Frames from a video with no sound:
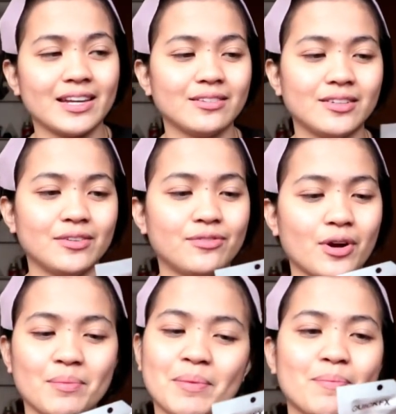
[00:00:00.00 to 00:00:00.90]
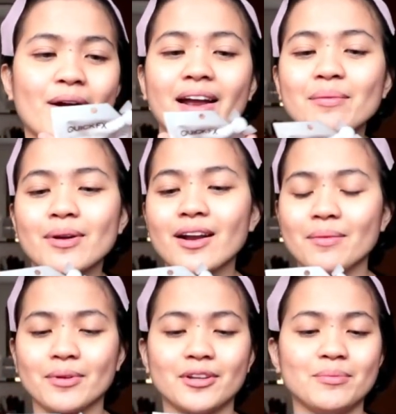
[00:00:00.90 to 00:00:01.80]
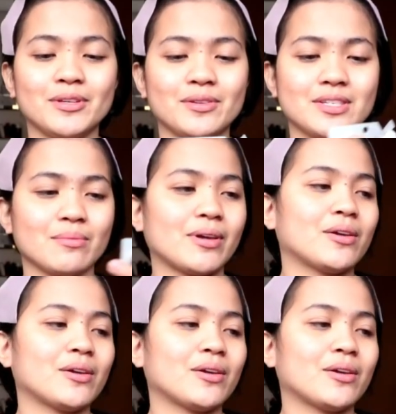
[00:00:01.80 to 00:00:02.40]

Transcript: And for my primer, I'm gonna be using